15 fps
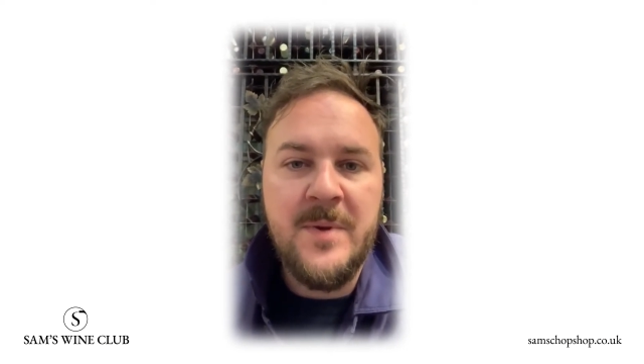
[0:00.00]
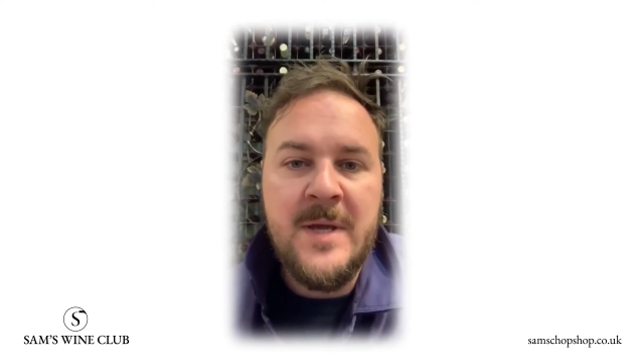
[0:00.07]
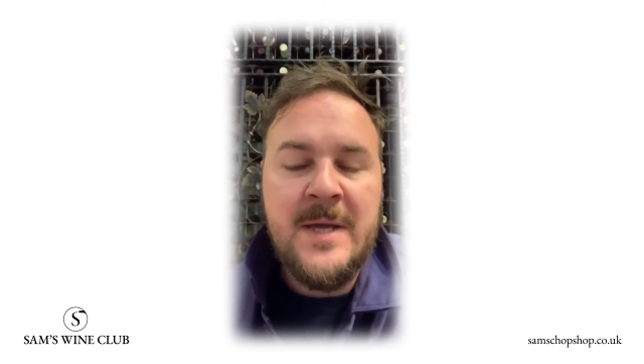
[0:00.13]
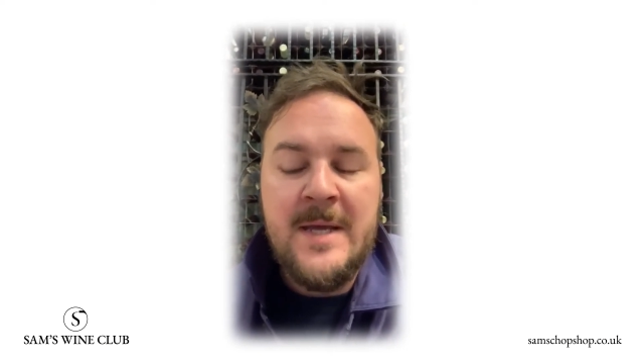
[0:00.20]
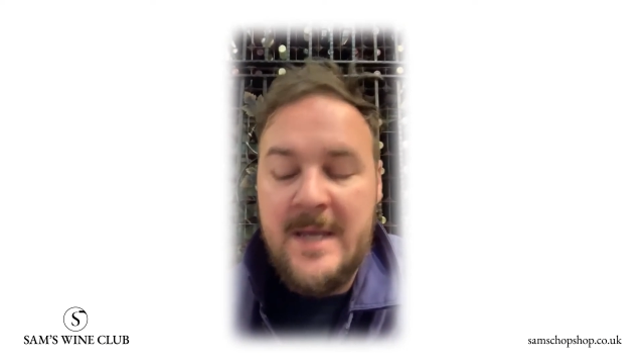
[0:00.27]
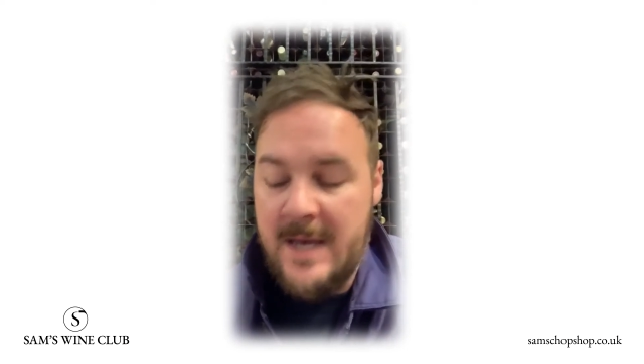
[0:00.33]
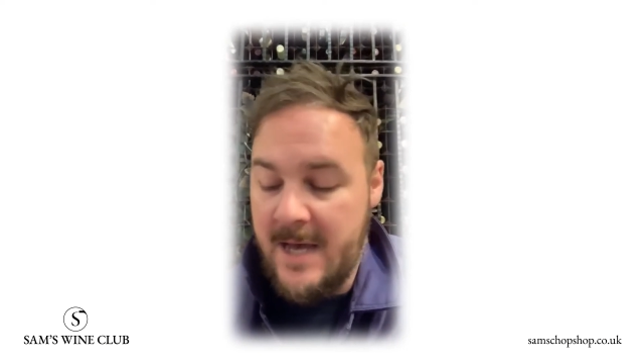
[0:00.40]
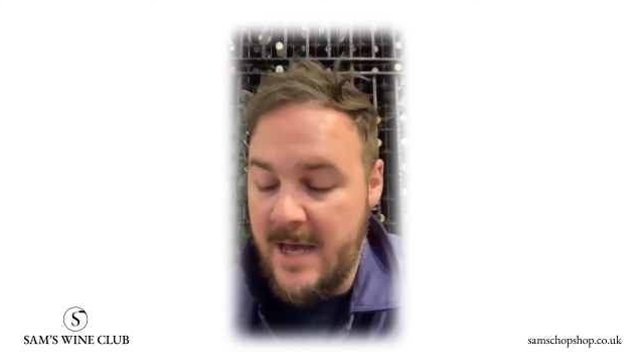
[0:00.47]

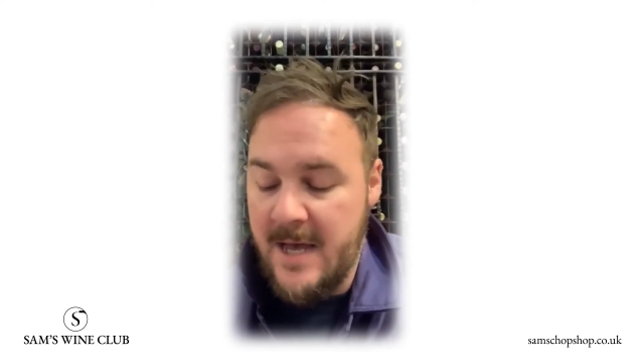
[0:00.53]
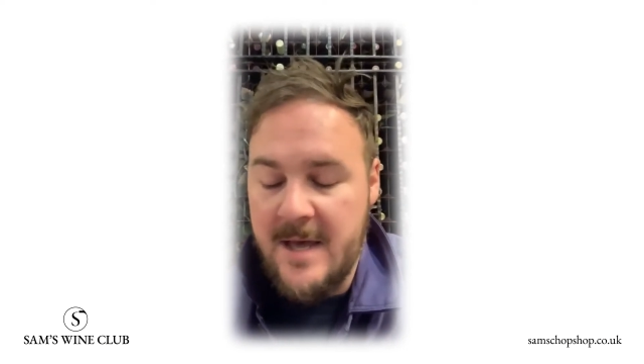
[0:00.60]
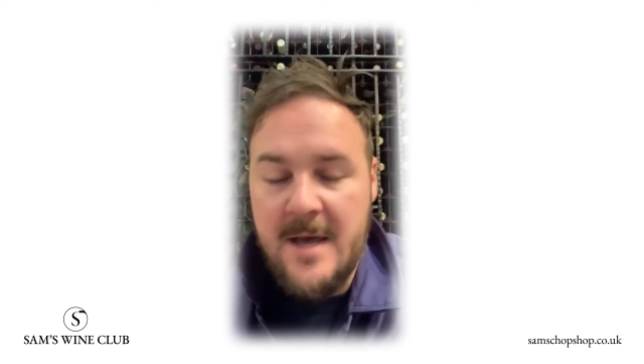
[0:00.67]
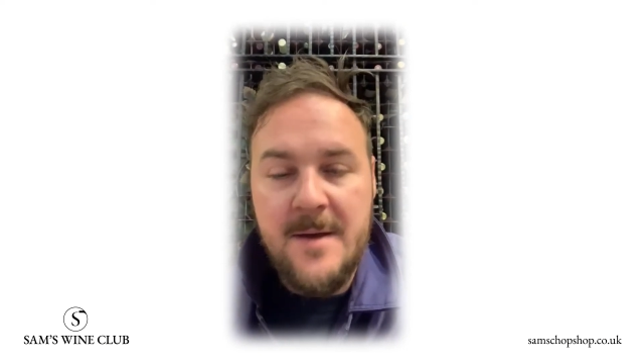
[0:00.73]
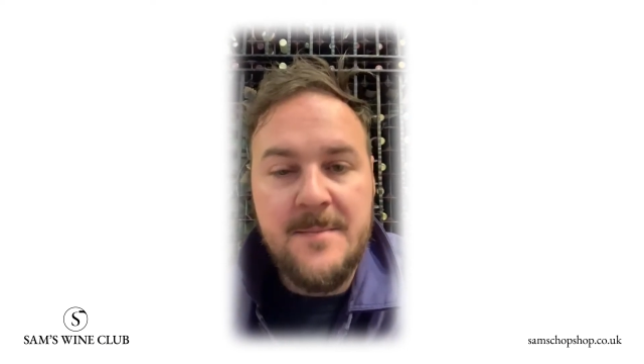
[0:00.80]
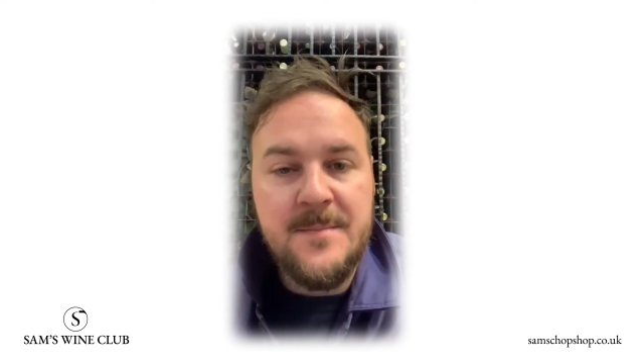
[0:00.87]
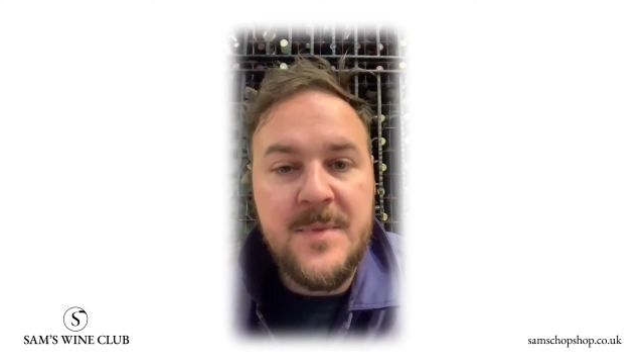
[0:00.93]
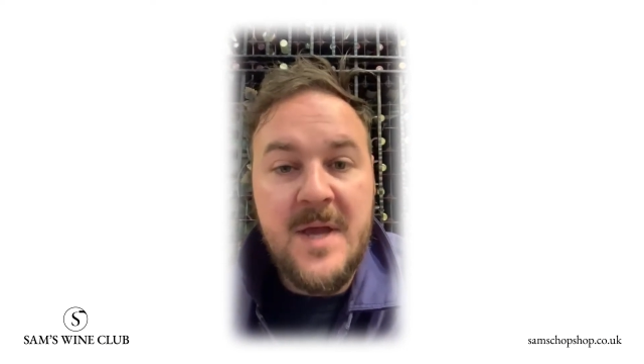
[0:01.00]

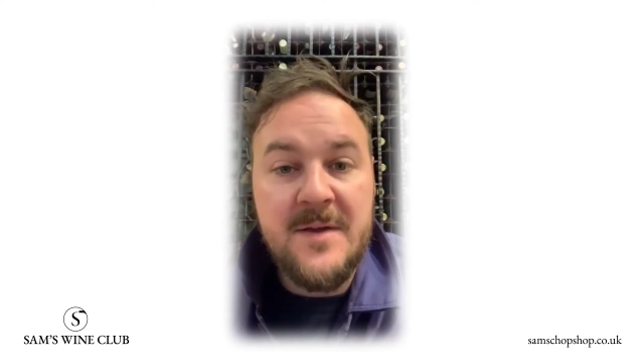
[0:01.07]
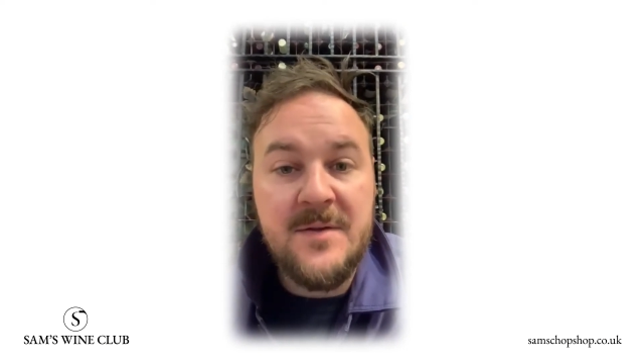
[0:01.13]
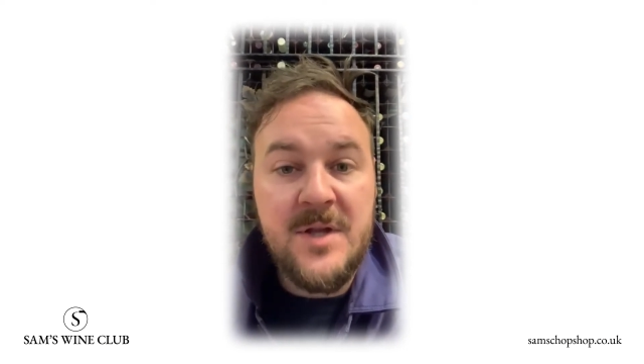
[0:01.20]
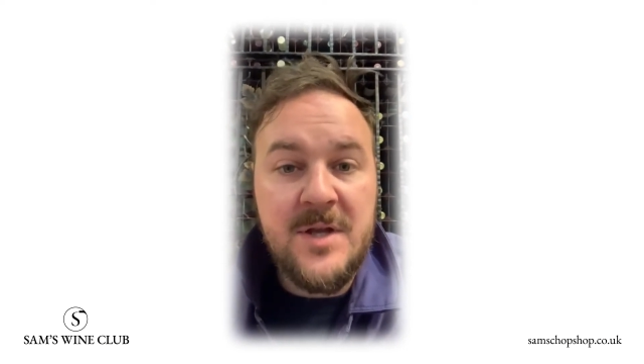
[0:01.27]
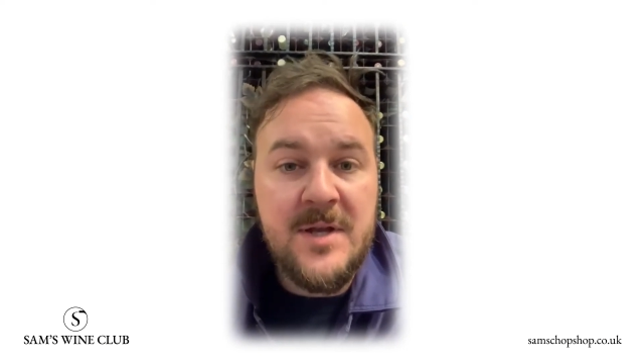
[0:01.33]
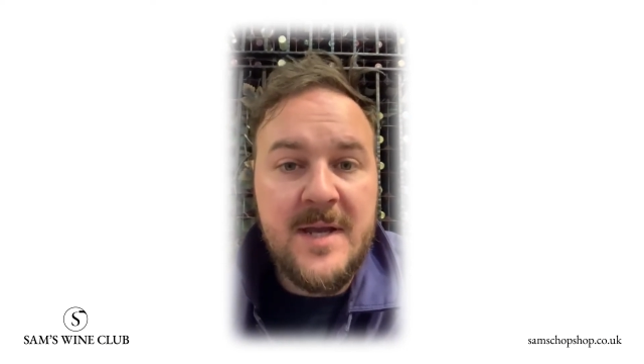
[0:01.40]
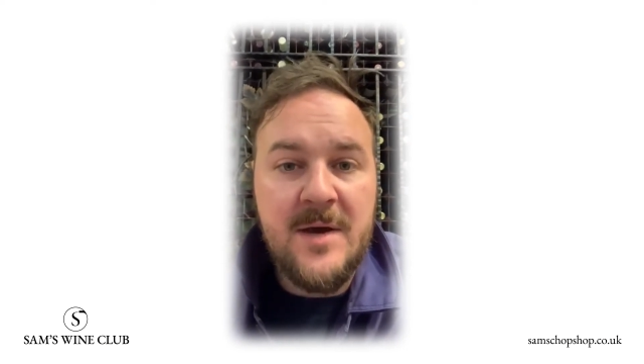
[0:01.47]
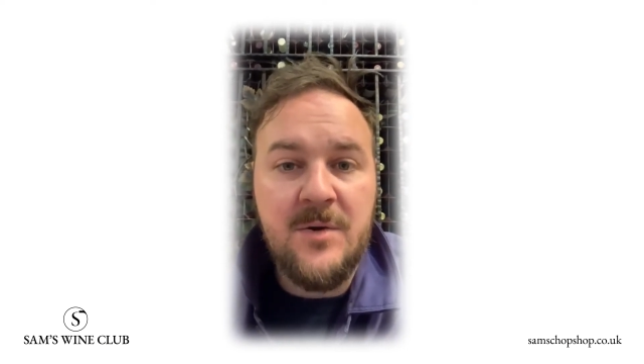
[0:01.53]
You
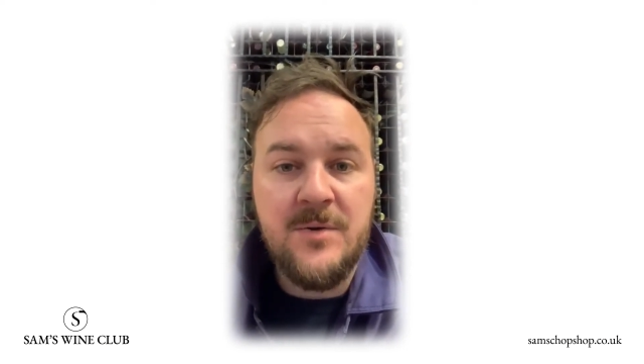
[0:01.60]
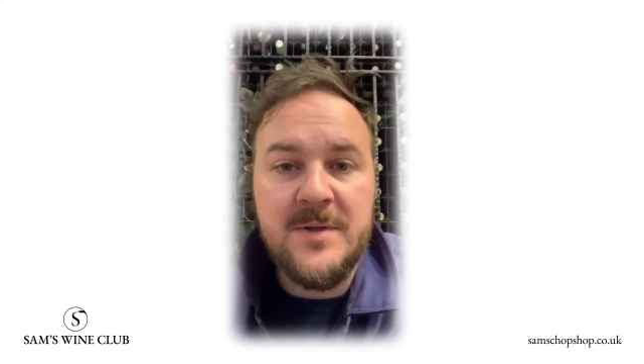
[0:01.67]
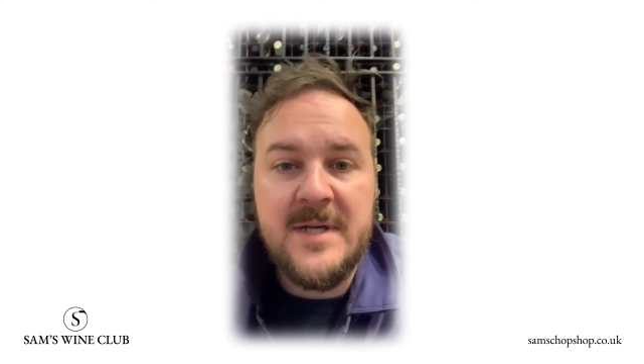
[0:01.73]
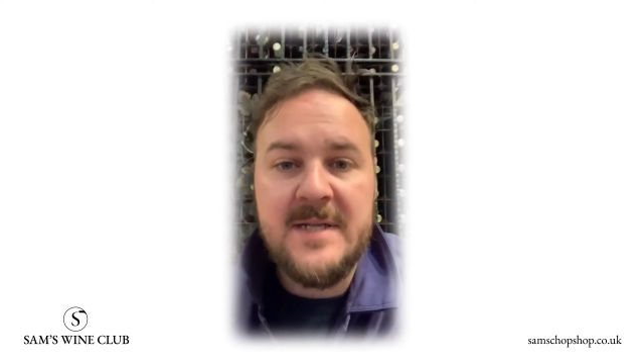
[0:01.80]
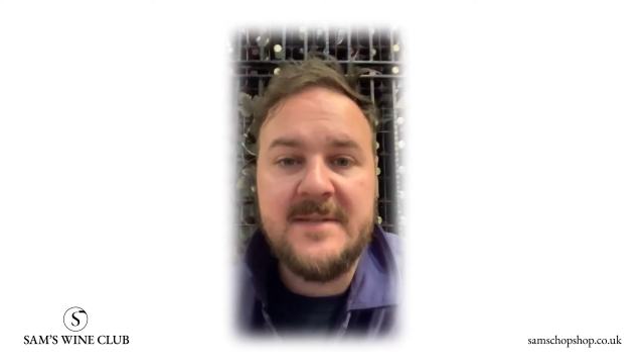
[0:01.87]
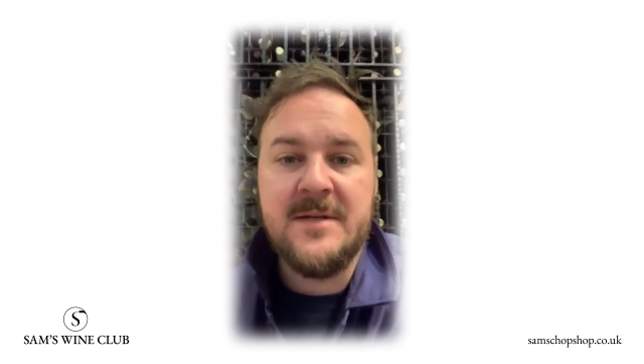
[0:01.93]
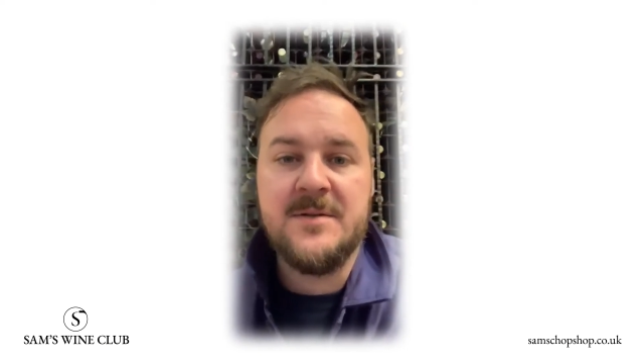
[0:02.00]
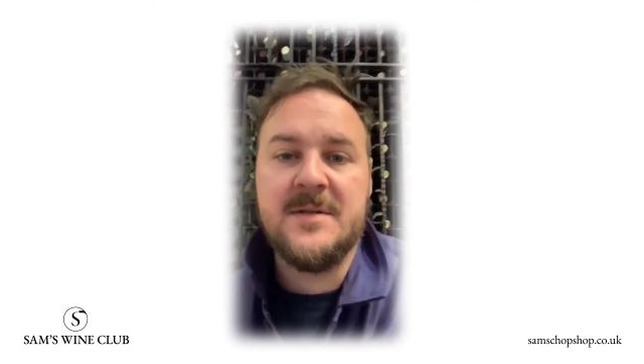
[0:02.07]
can get all the
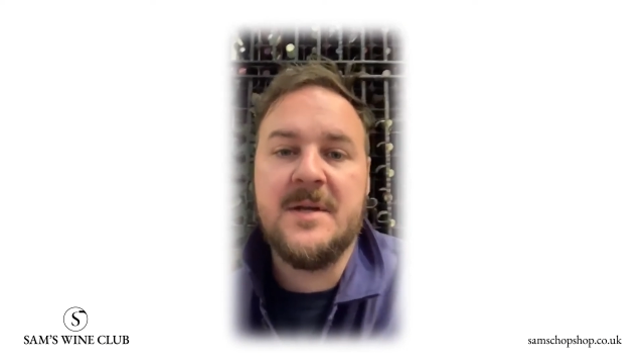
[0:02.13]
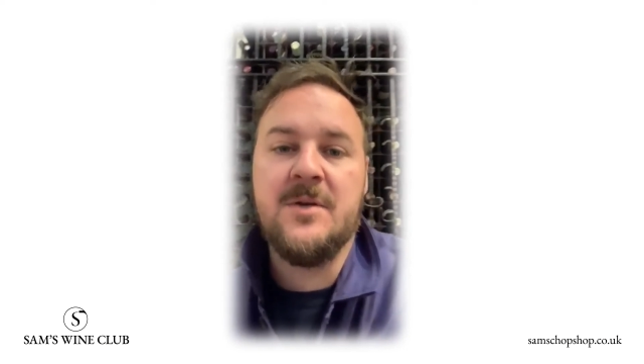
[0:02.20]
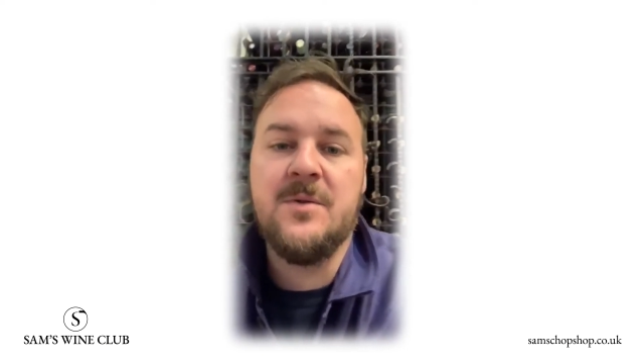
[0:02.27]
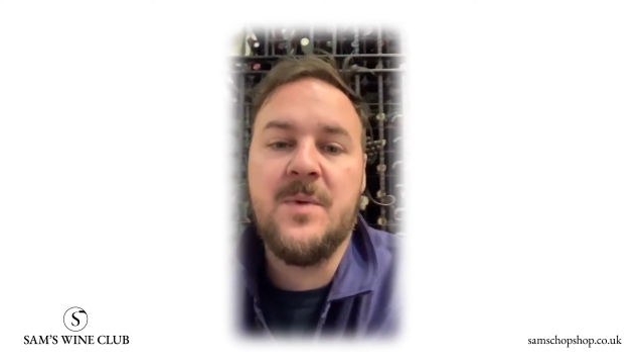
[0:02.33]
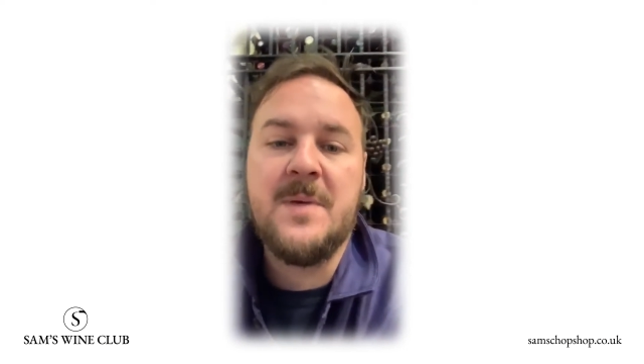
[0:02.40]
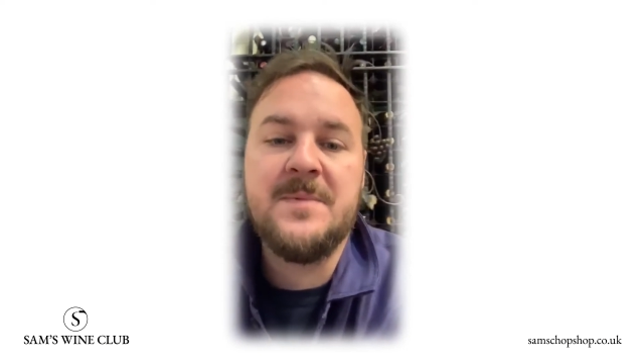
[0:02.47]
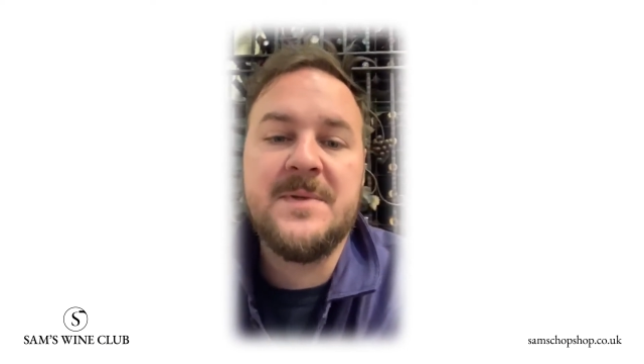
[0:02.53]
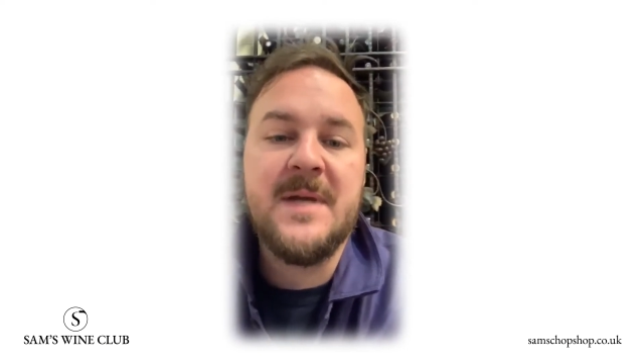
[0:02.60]
details of that on the
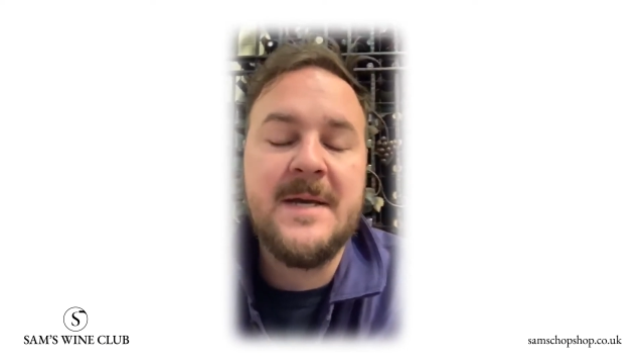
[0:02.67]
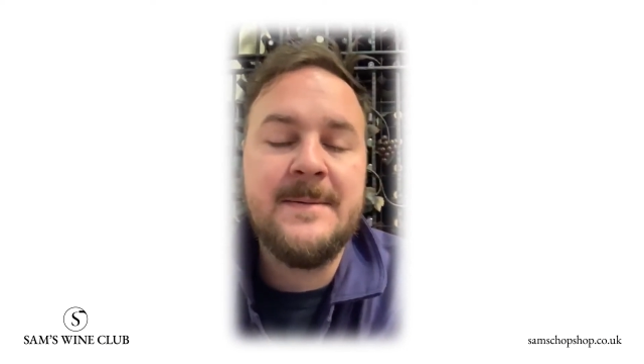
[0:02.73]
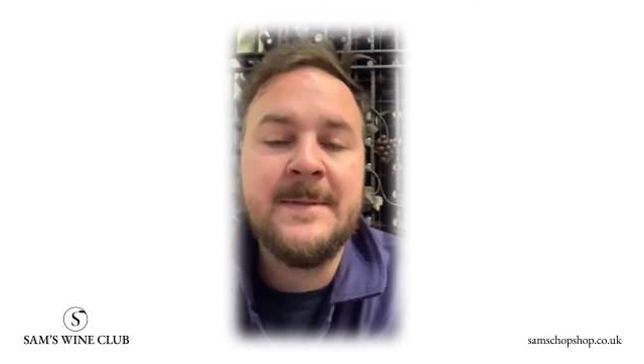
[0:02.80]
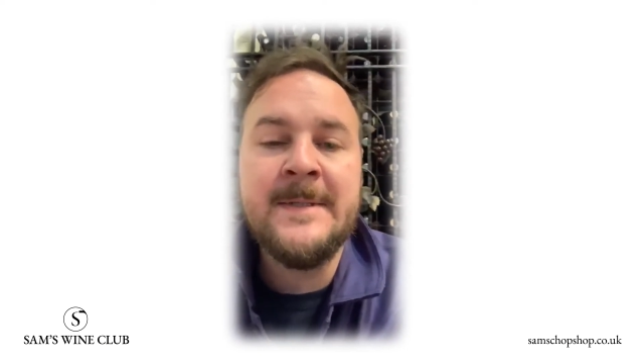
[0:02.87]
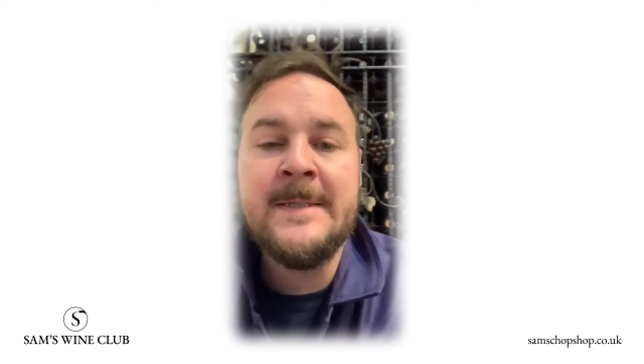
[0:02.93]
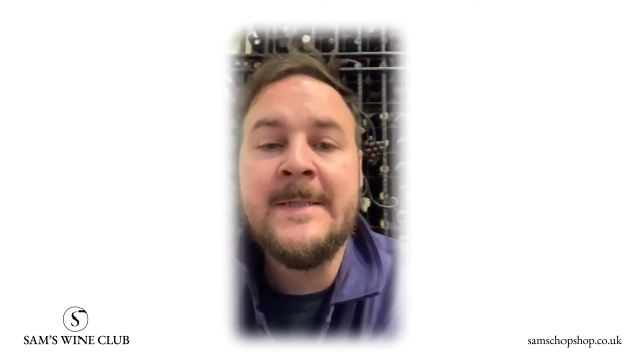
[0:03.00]
website.